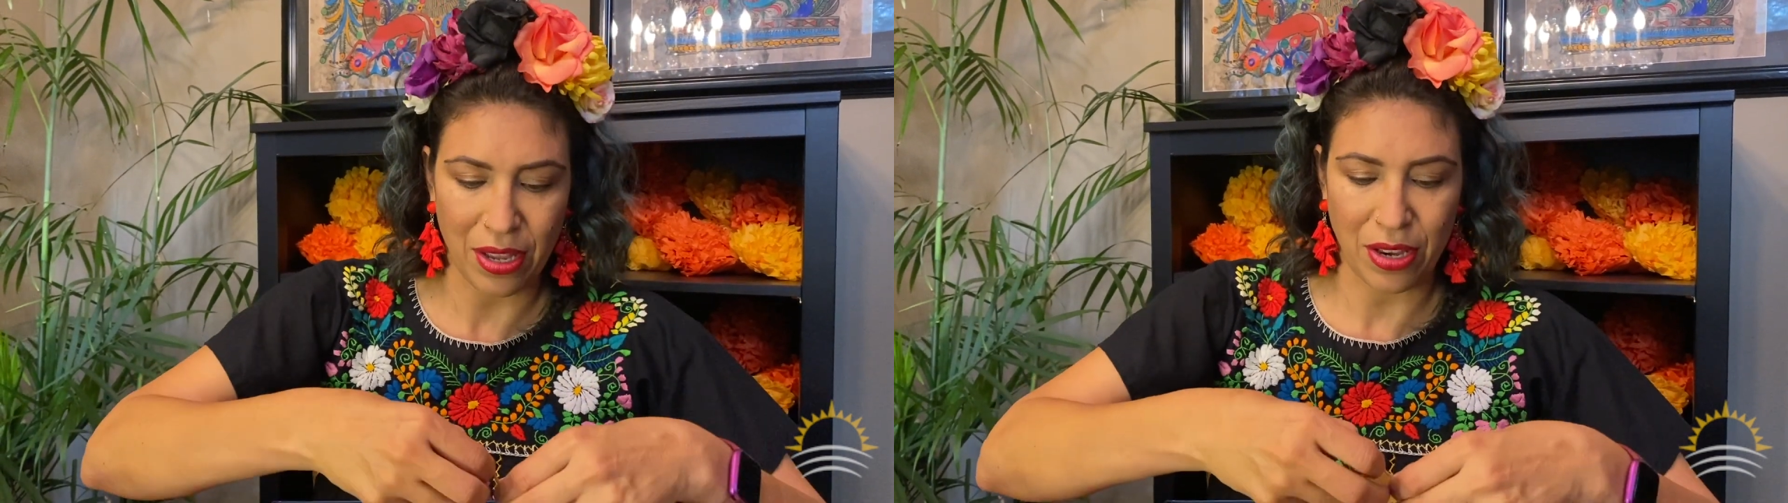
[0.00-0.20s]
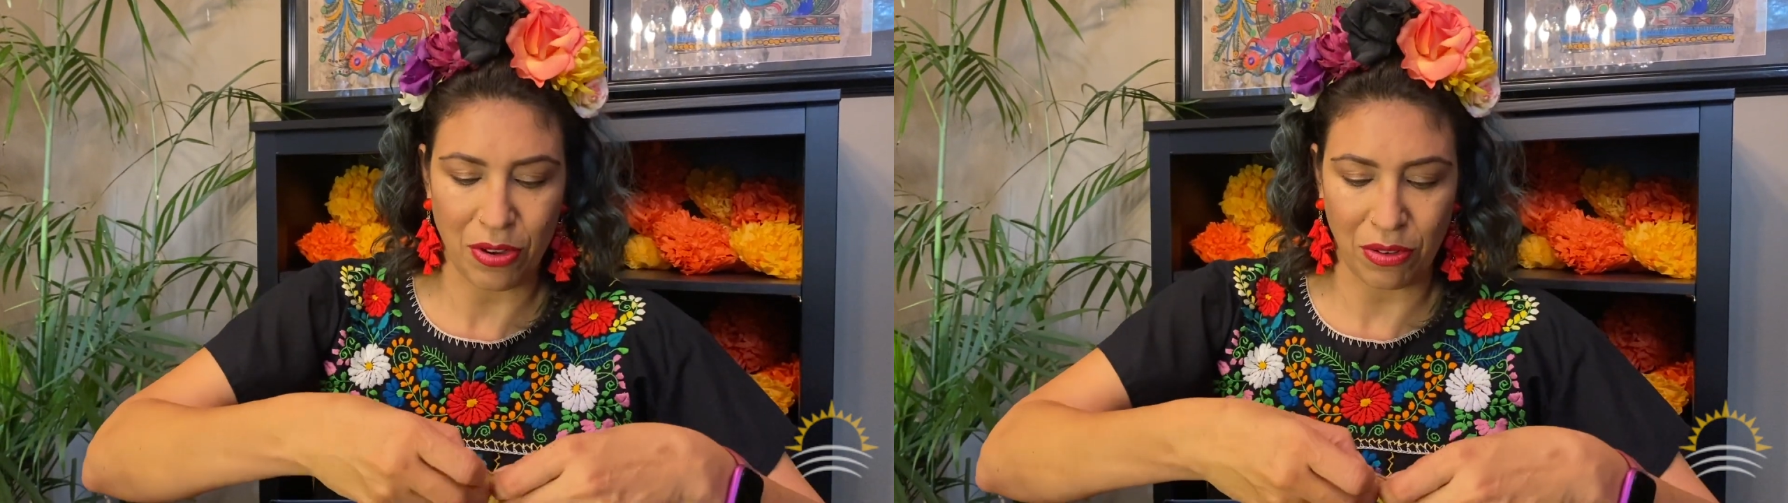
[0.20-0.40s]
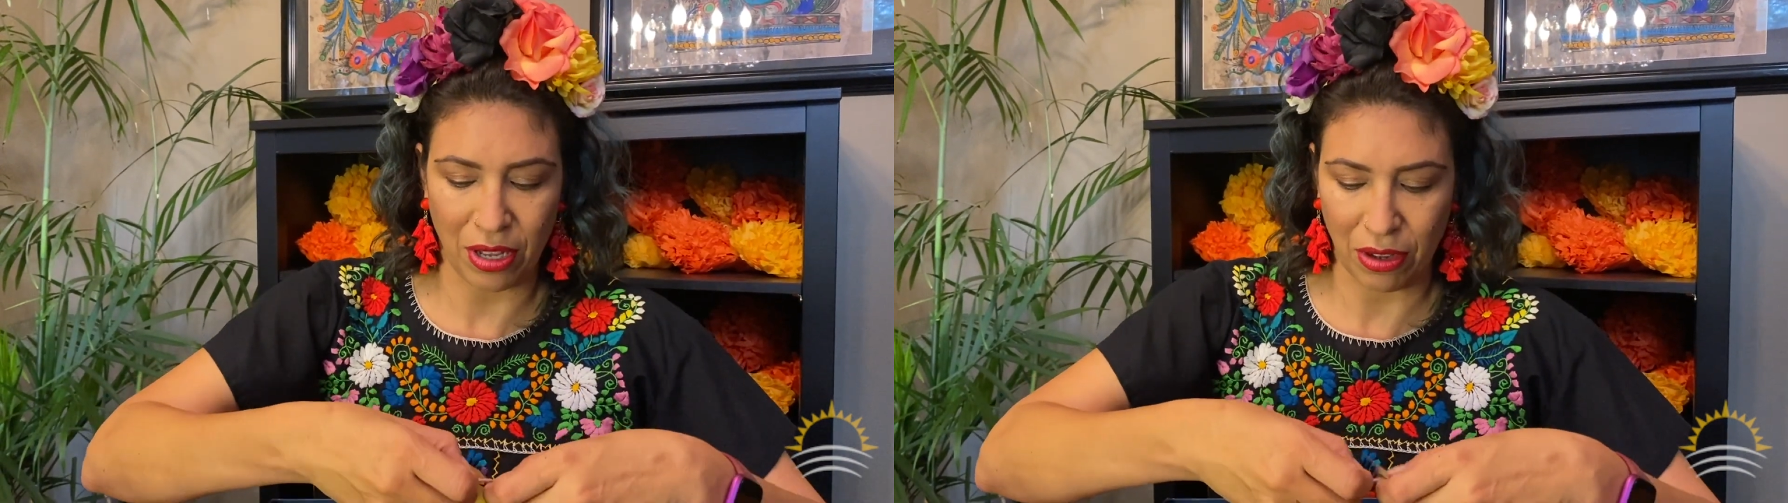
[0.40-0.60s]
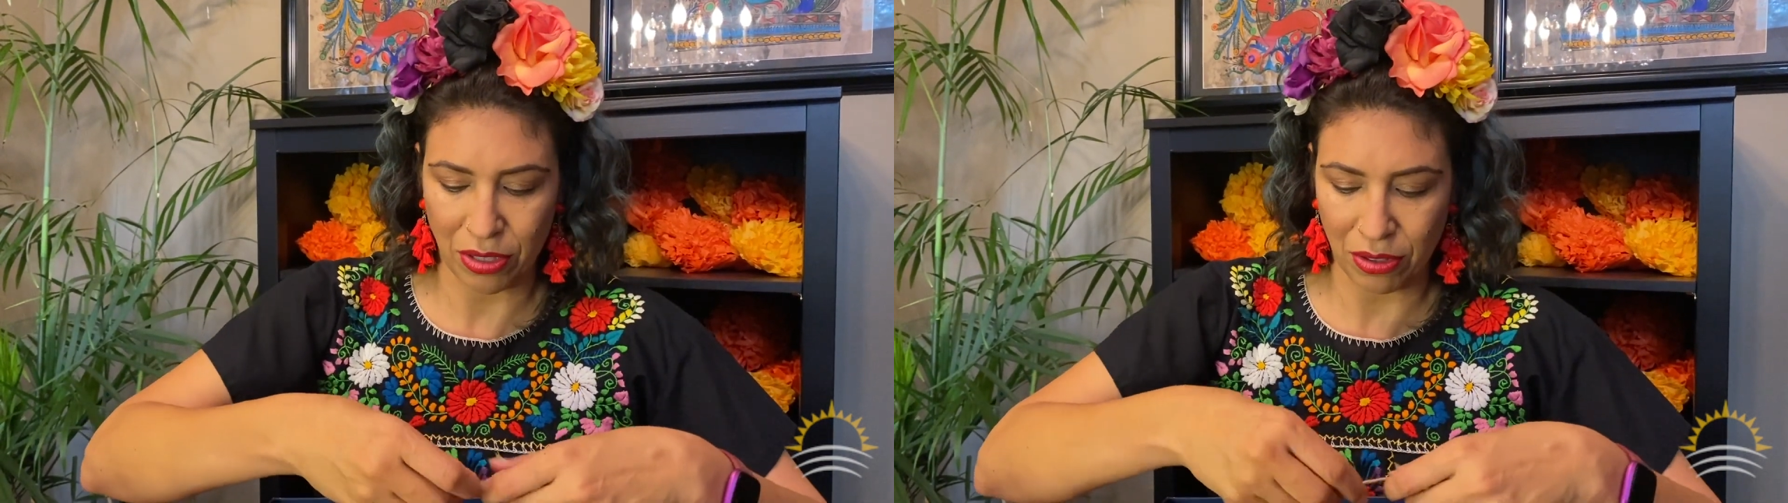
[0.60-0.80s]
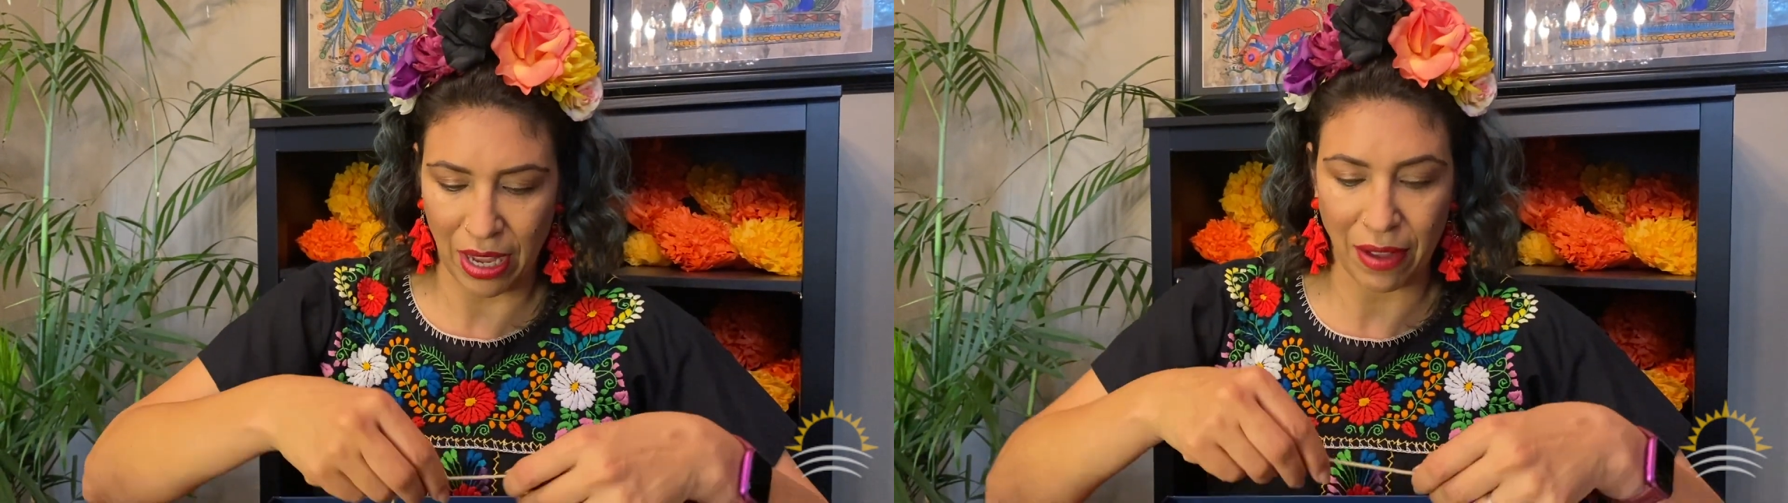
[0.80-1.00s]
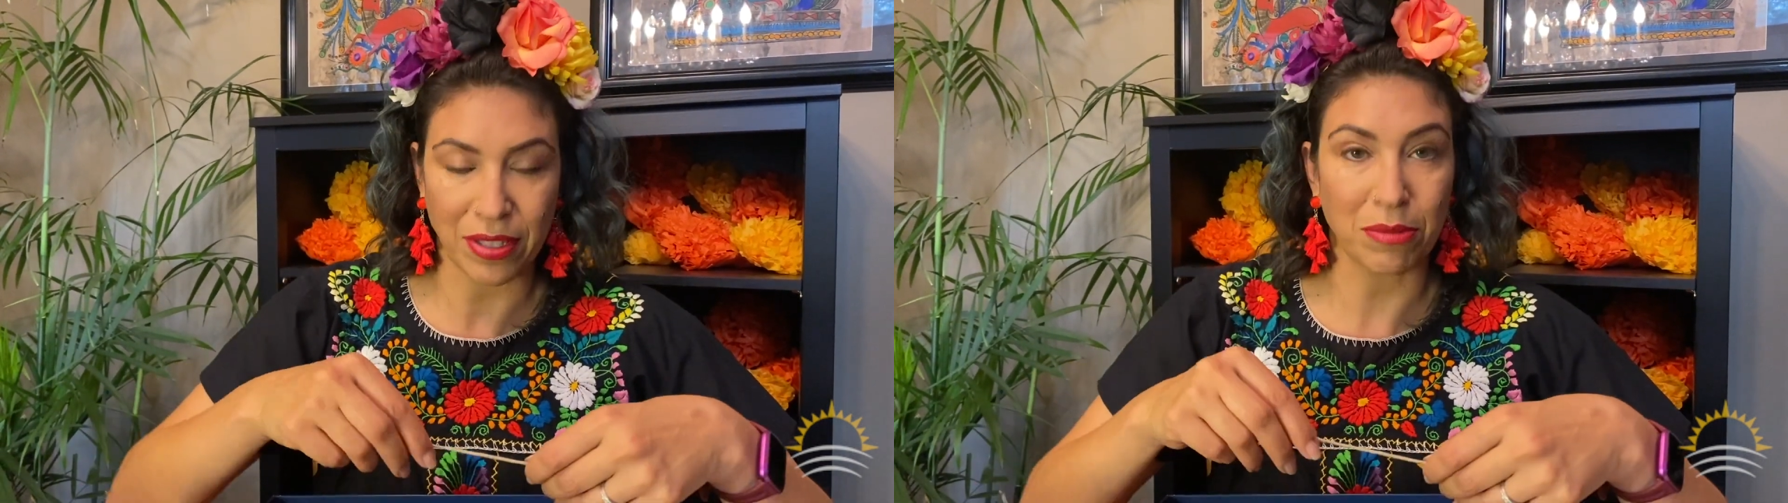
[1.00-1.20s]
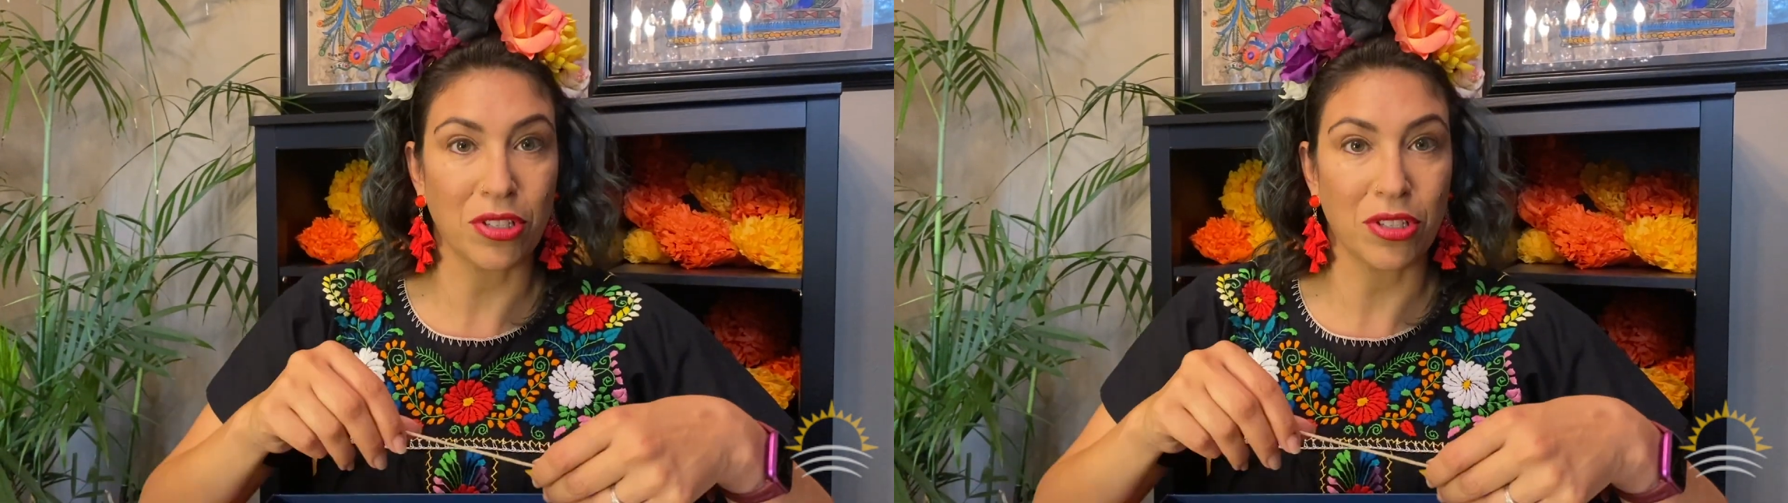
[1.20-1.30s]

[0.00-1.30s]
You will also have some